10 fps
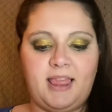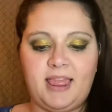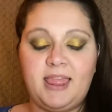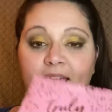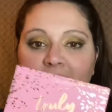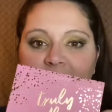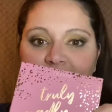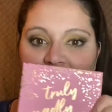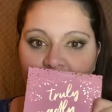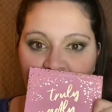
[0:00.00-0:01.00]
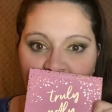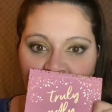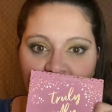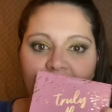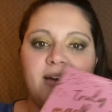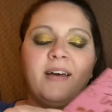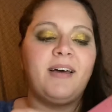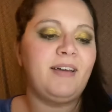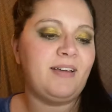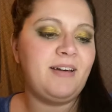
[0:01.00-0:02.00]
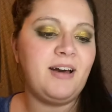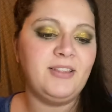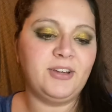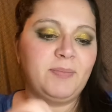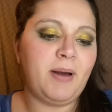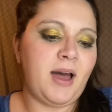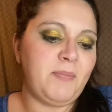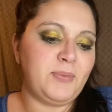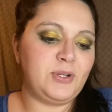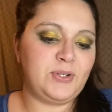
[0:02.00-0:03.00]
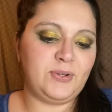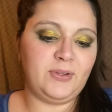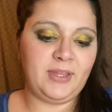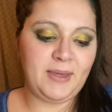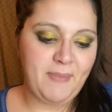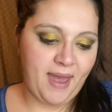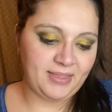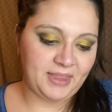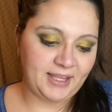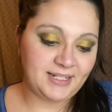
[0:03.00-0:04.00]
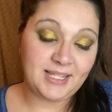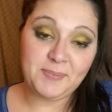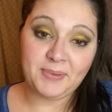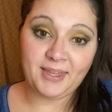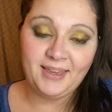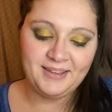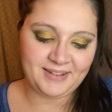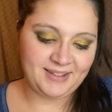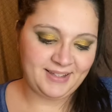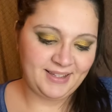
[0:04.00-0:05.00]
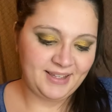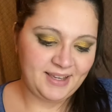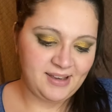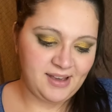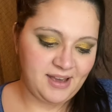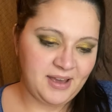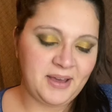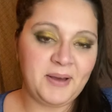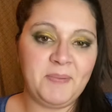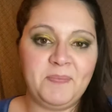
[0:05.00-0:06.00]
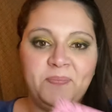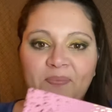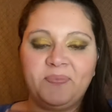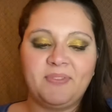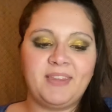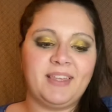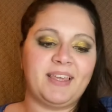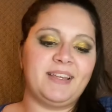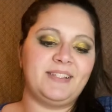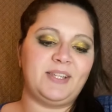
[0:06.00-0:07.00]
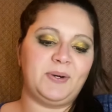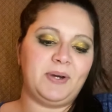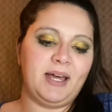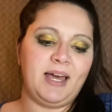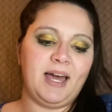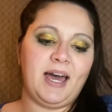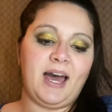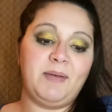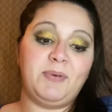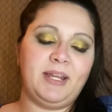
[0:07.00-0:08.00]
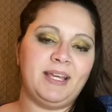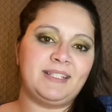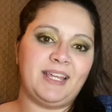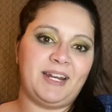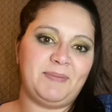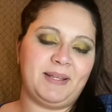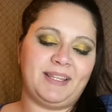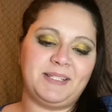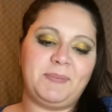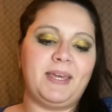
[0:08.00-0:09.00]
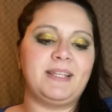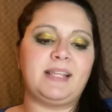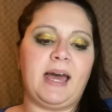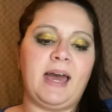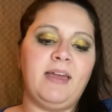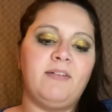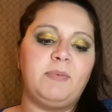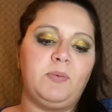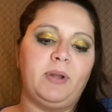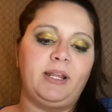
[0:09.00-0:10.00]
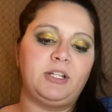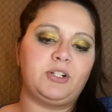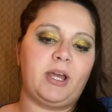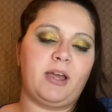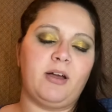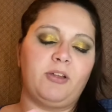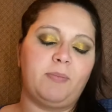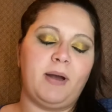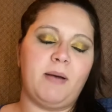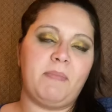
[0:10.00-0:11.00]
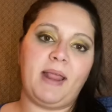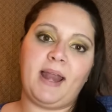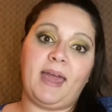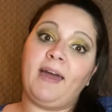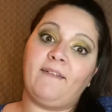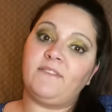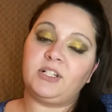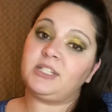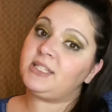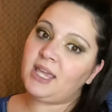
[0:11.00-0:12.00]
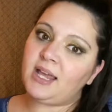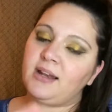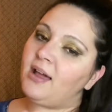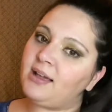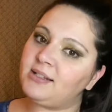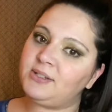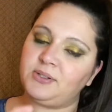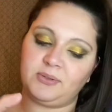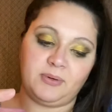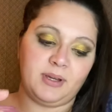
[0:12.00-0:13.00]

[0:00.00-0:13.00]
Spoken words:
this ColourPop Truly Madly Deeply. So I'm pretty excited about this because I have been wanting to try ColourPop and I have just yet not to